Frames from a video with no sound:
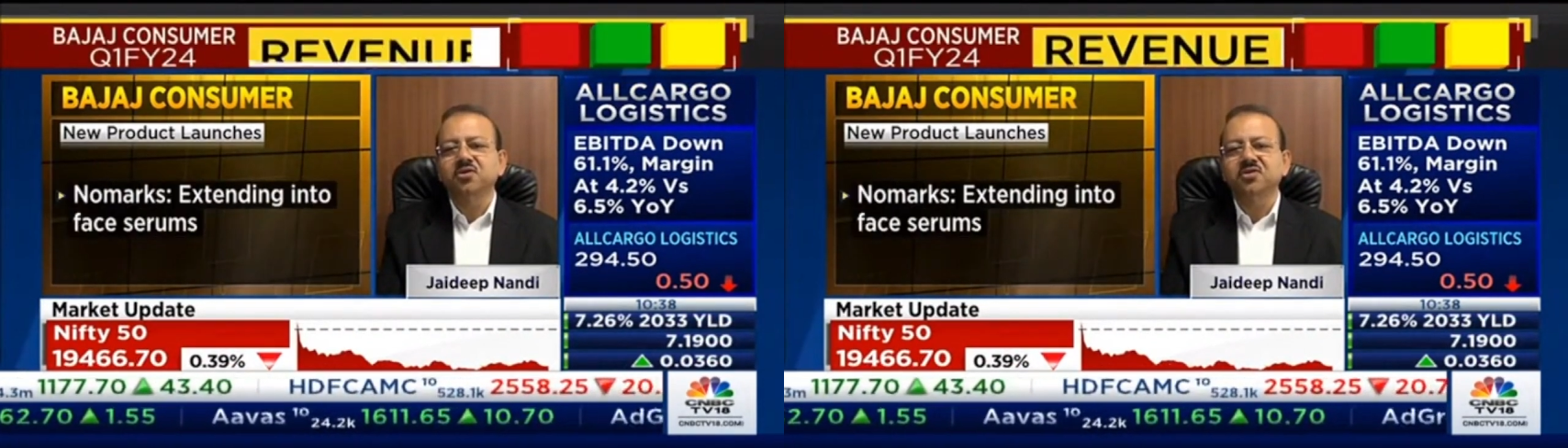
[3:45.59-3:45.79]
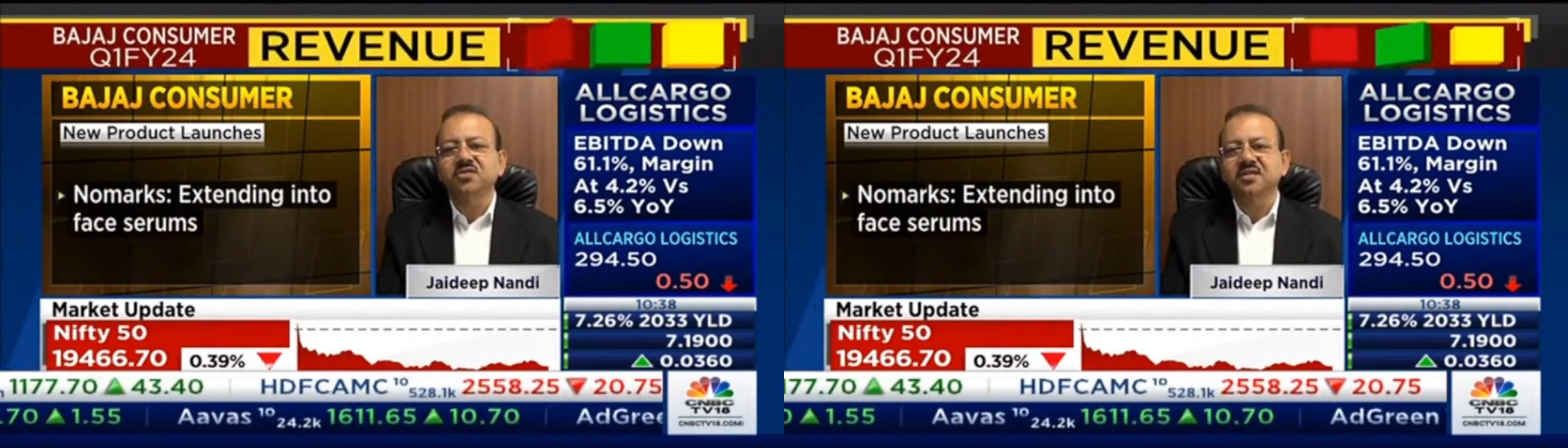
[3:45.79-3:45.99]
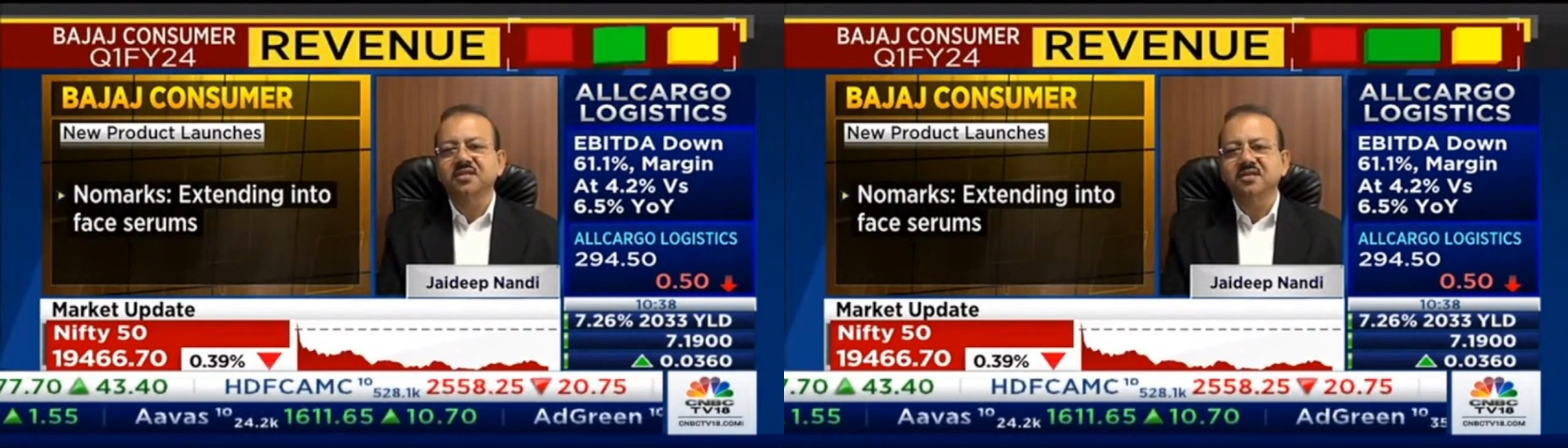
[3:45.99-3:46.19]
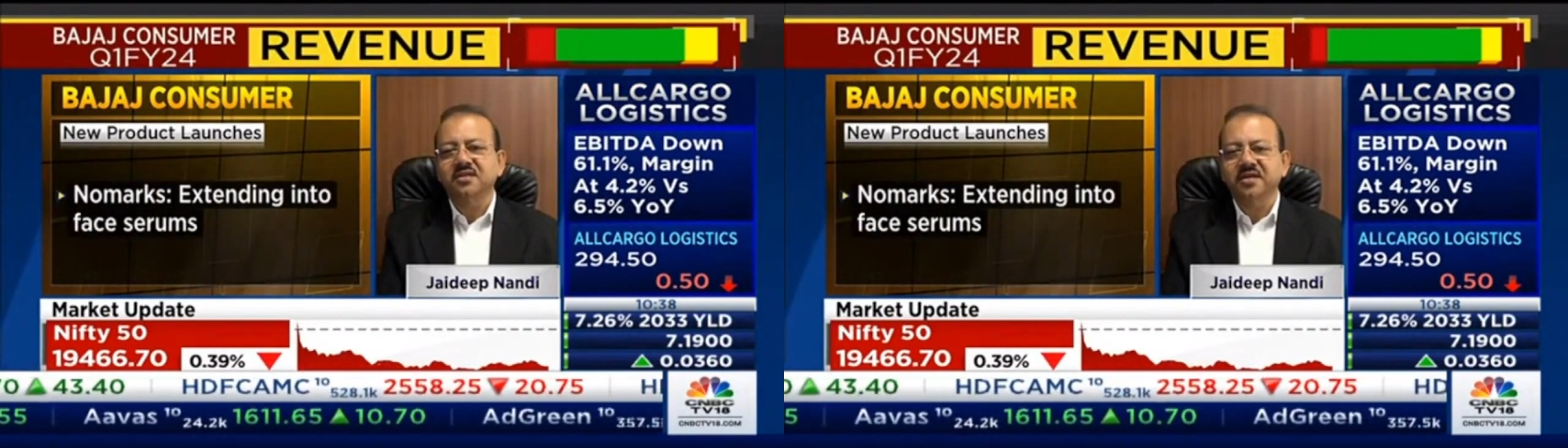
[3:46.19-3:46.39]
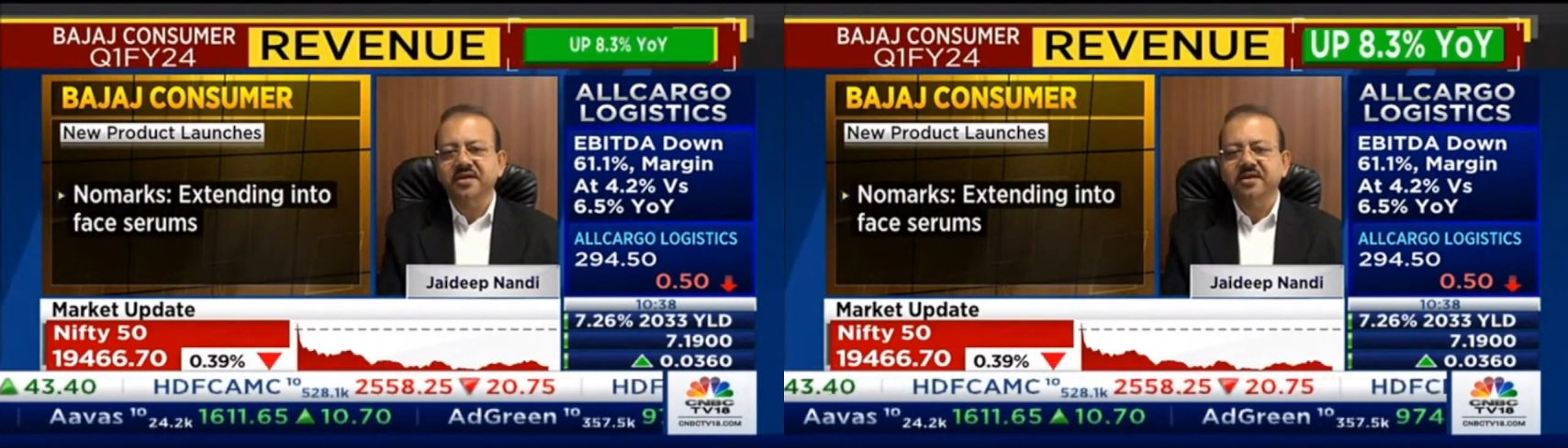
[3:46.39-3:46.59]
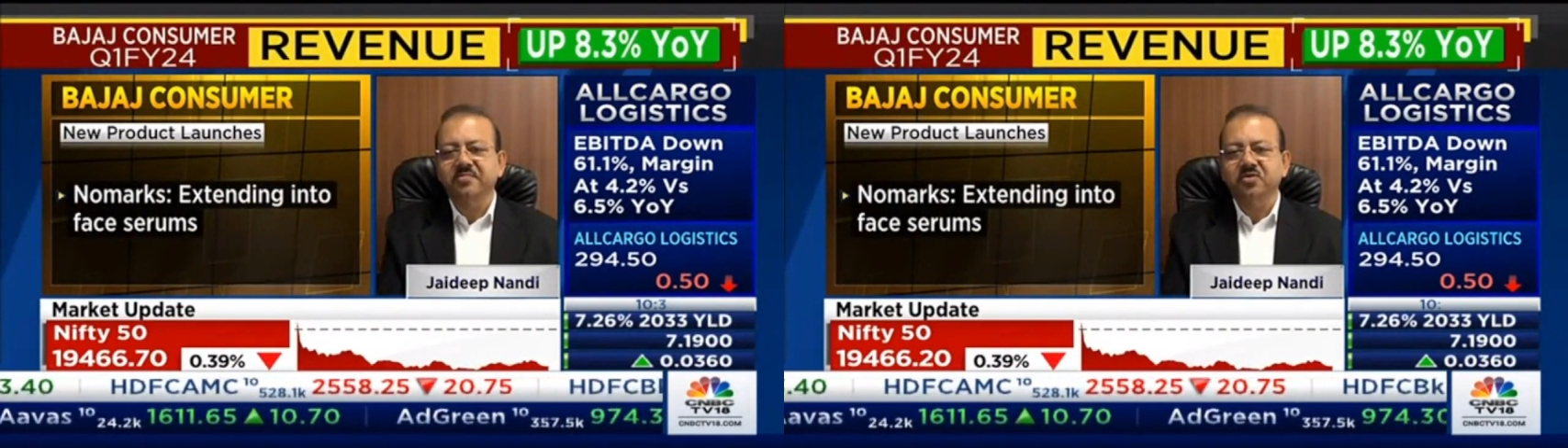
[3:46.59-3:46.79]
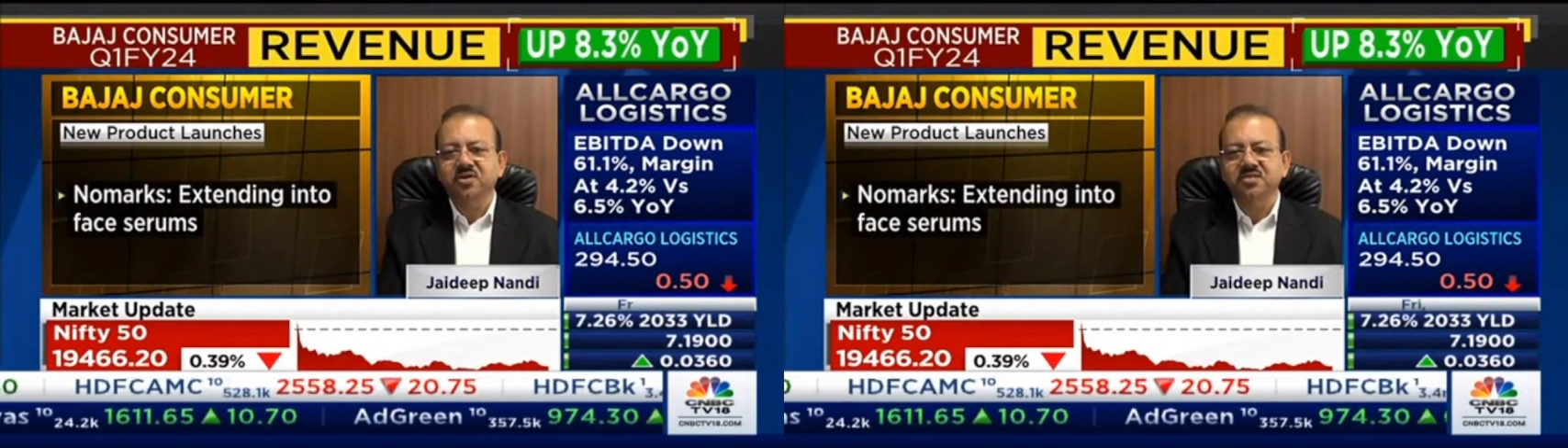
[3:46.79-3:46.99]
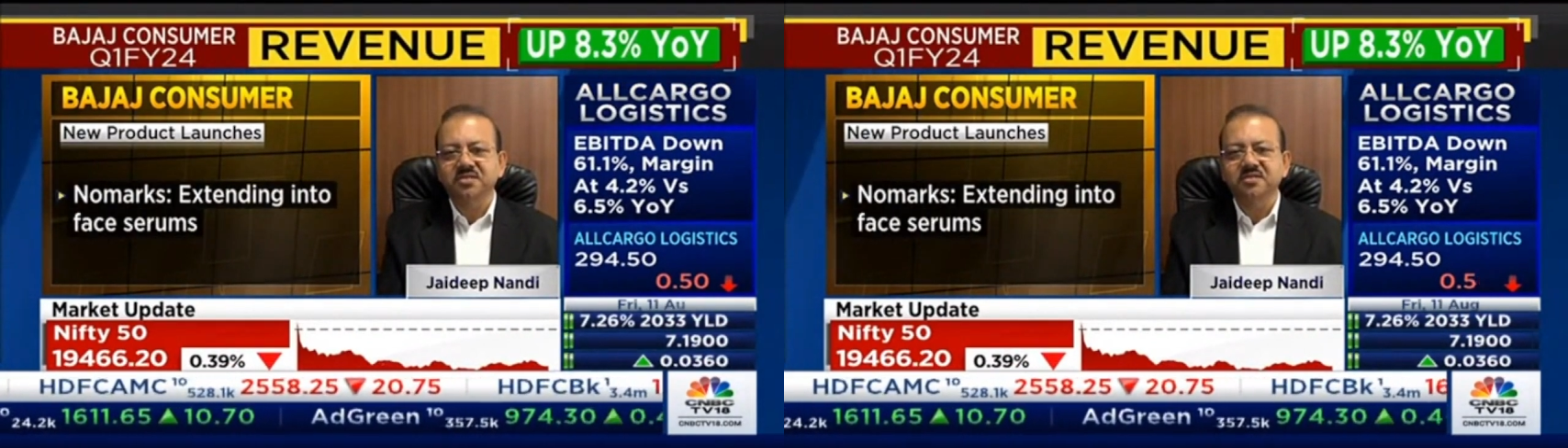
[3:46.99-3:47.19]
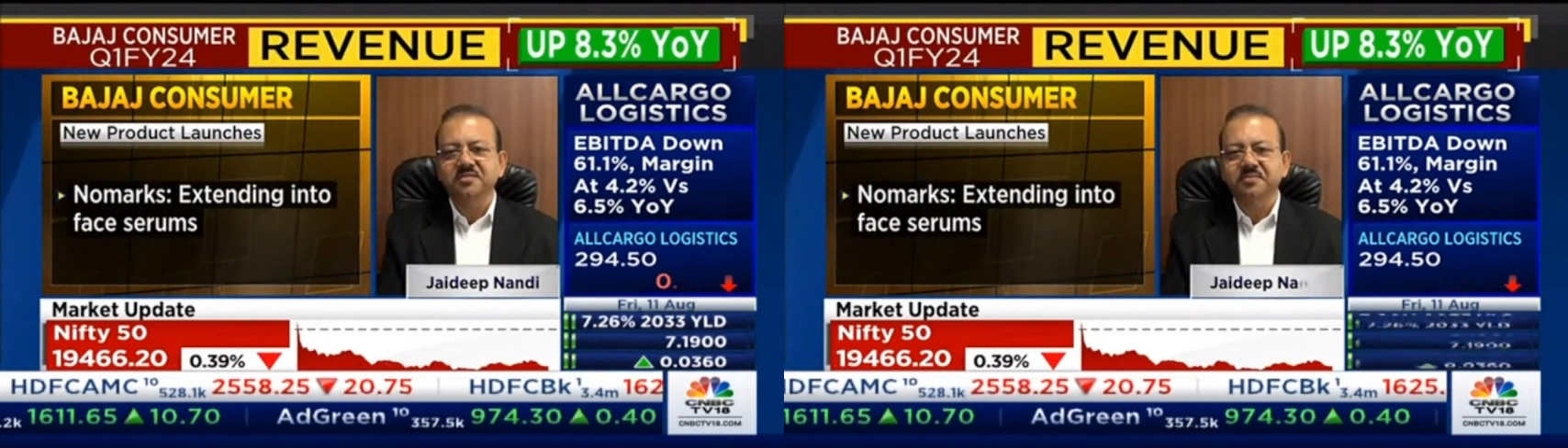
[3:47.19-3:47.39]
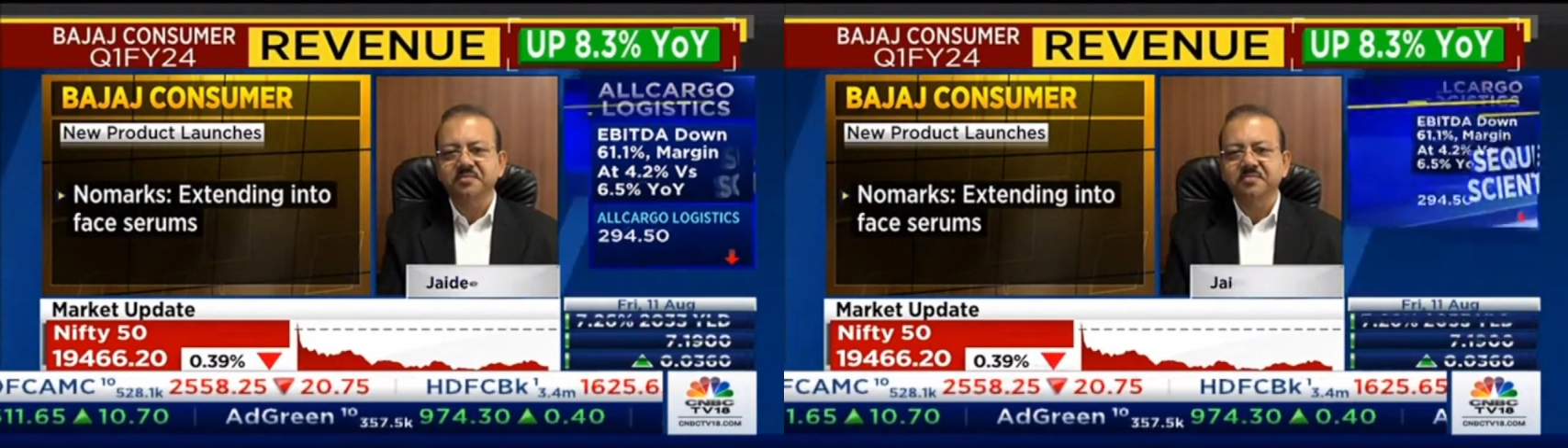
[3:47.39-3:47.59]
your skin and hair care products in
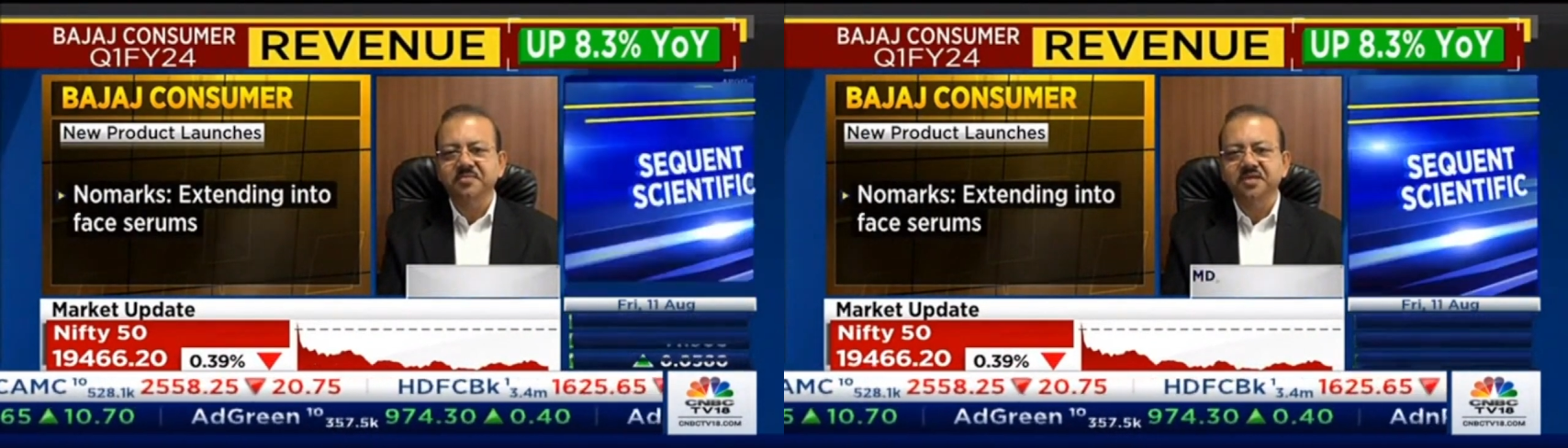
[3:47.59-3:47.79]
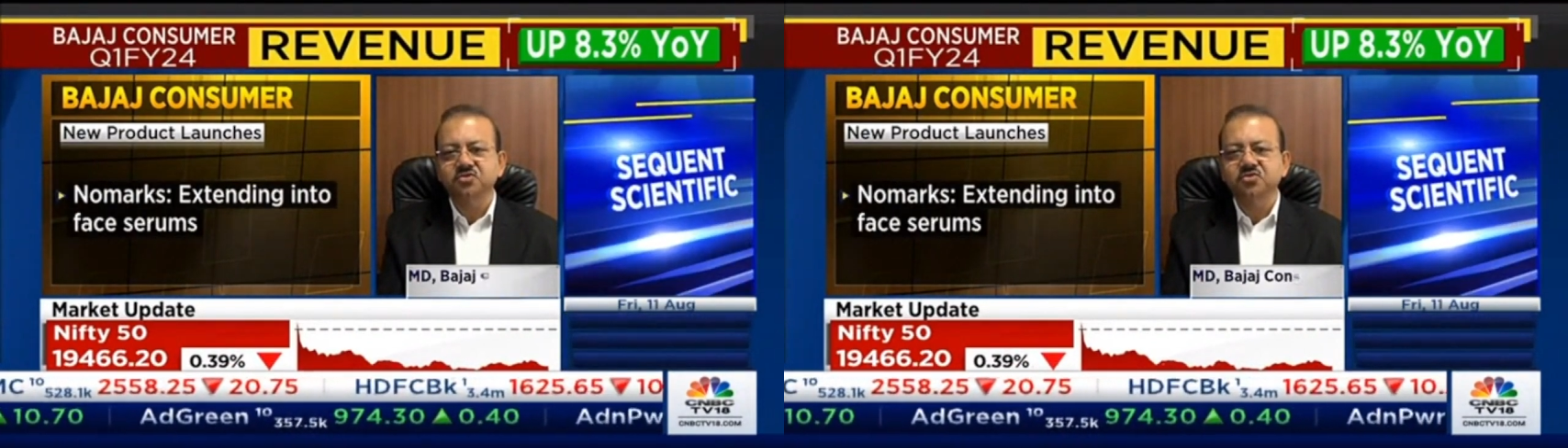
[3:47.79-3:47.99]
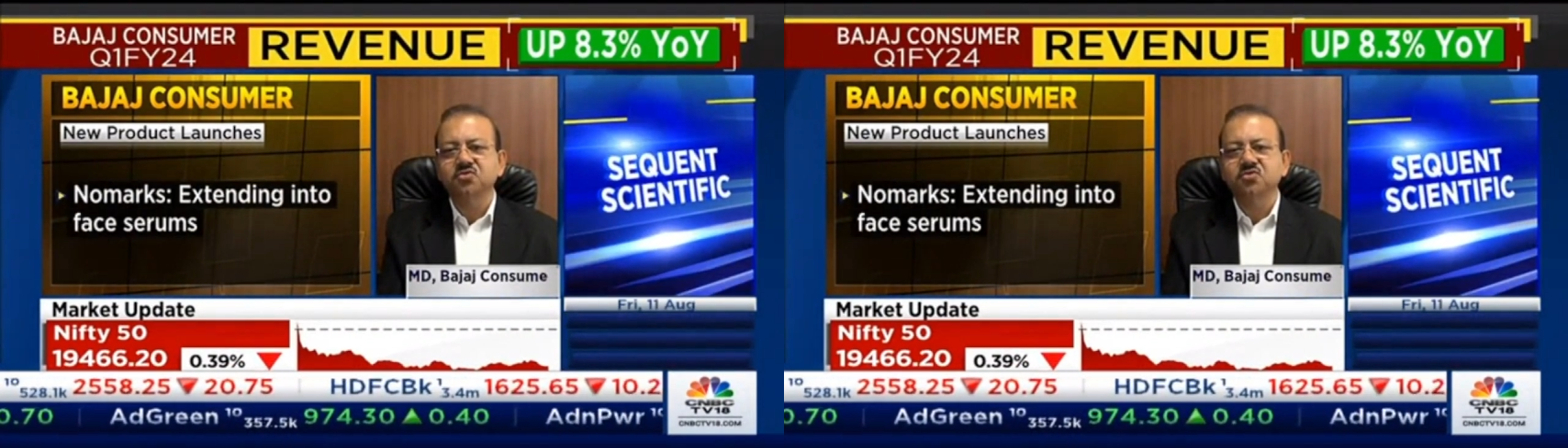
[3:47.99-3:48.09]
the premium range.